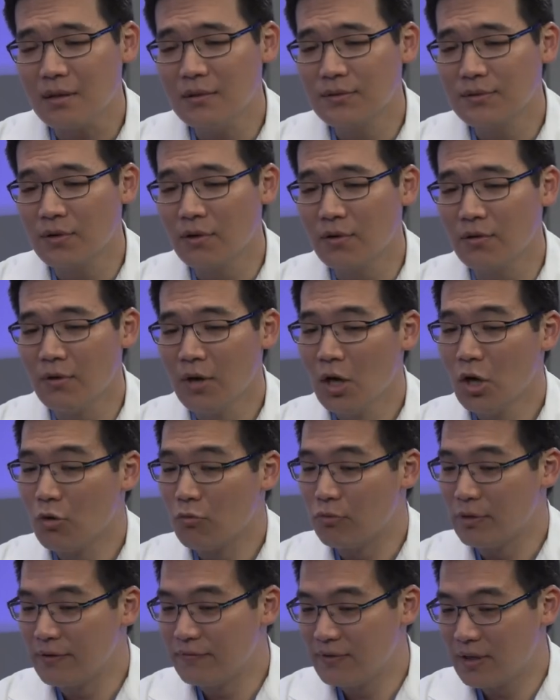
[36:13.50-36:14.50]
So
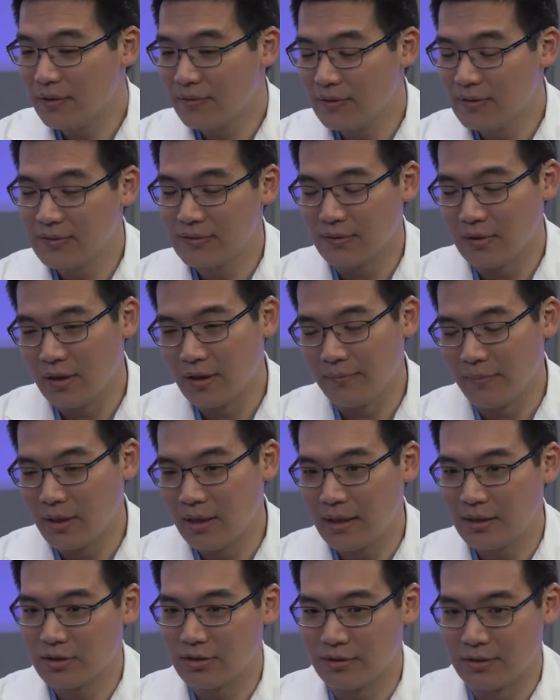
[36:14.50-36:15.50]
we've done this, um, and
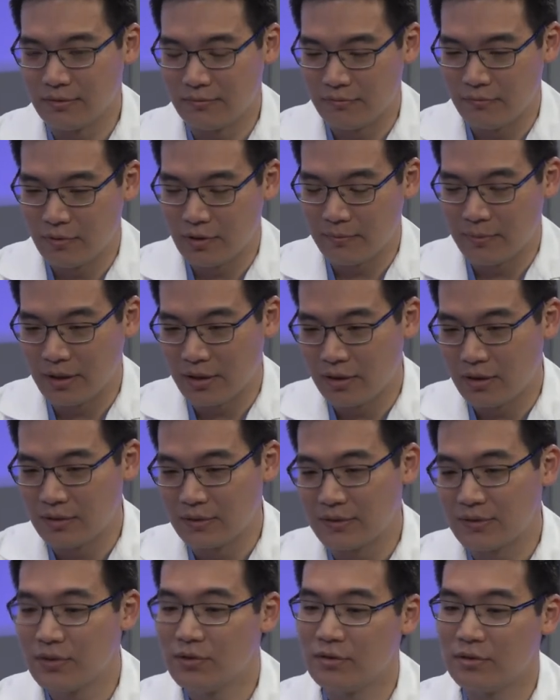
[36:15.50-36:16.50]
actually one of my
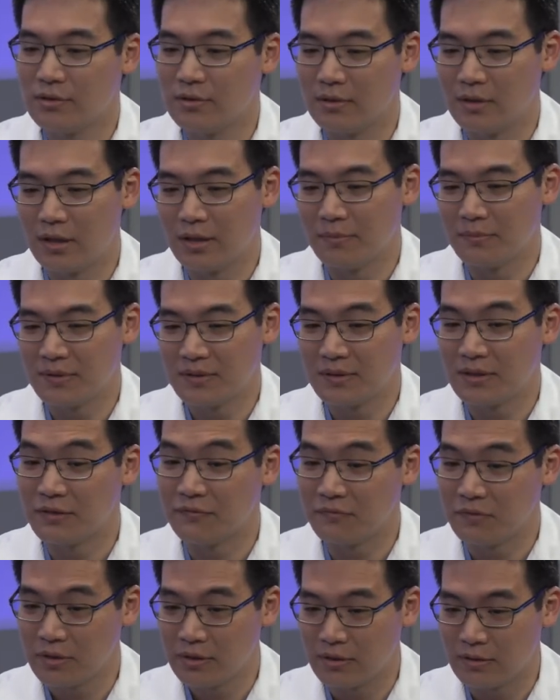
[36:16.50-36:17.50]
colleagues here, um,
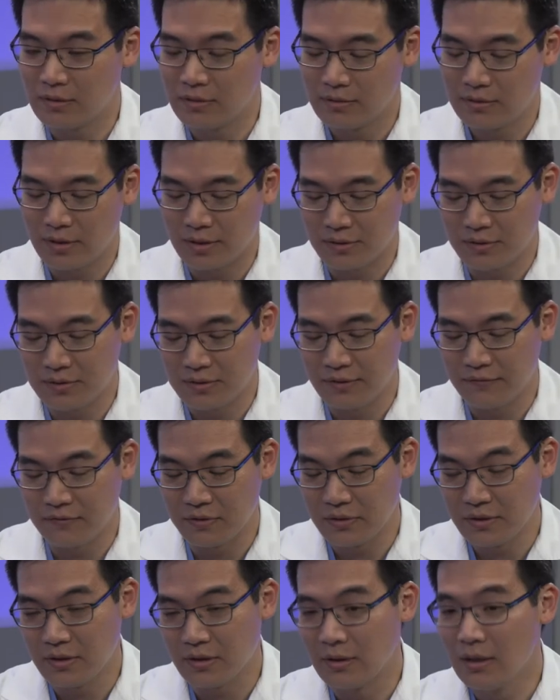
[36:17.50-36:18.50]
Steve Little, Doctor
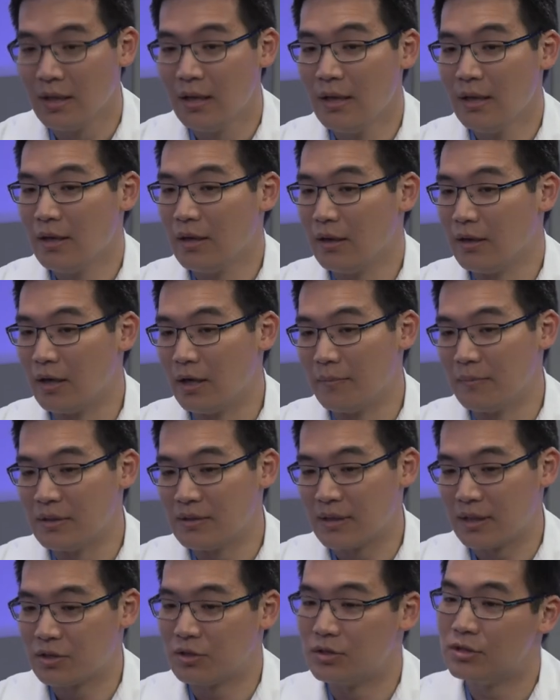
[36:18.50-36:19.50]
Steven Little, um,
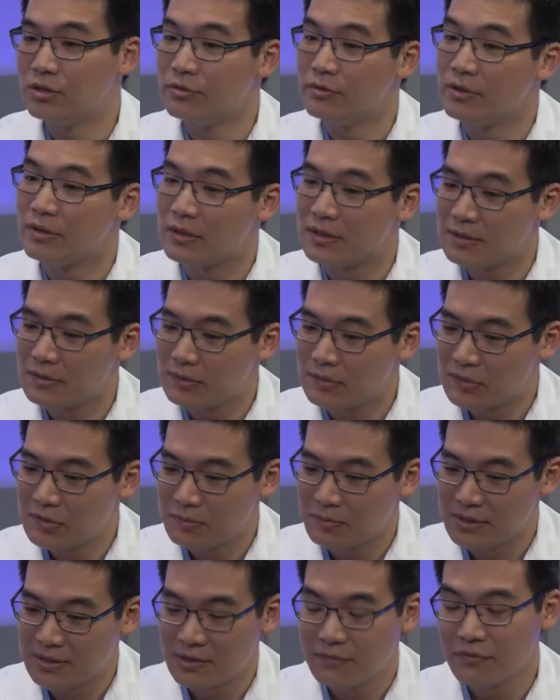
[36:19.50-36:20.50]
is actually doing this
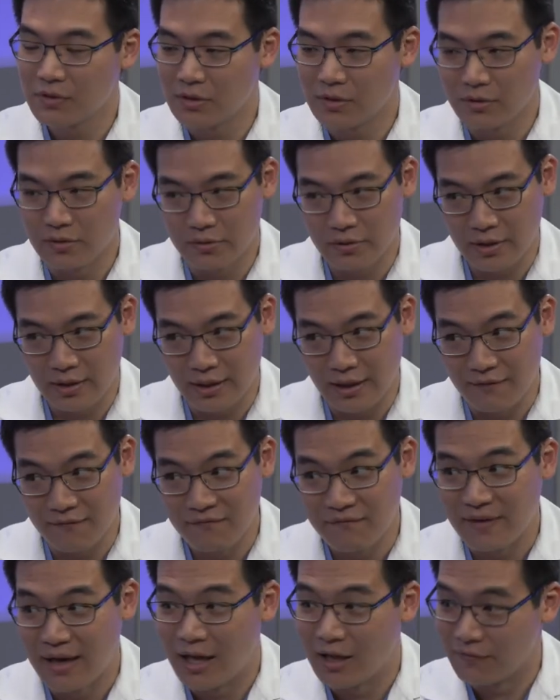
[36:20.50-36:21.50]
specifically looking at
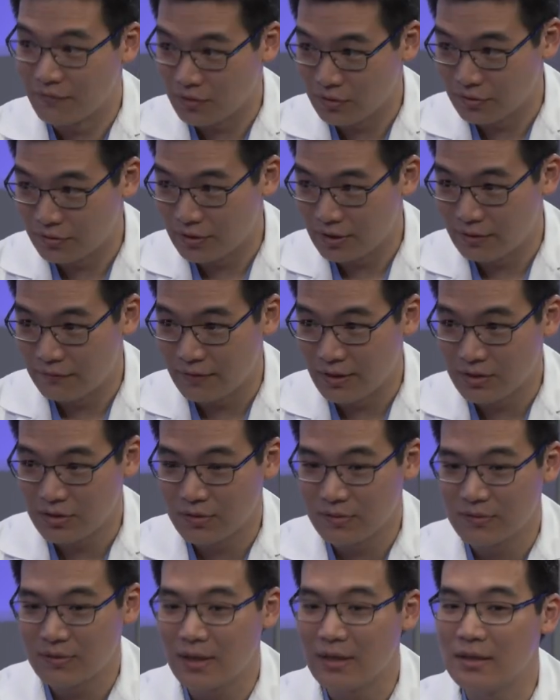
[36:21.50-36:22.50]
valvular
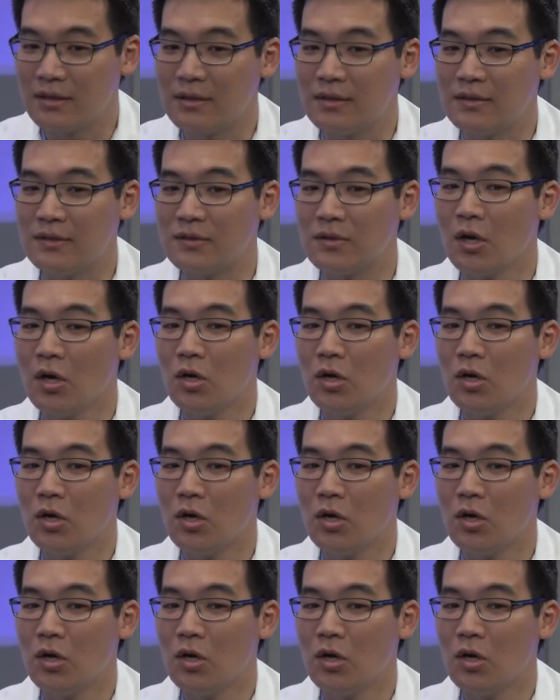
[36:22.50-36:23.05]
interventions, and he's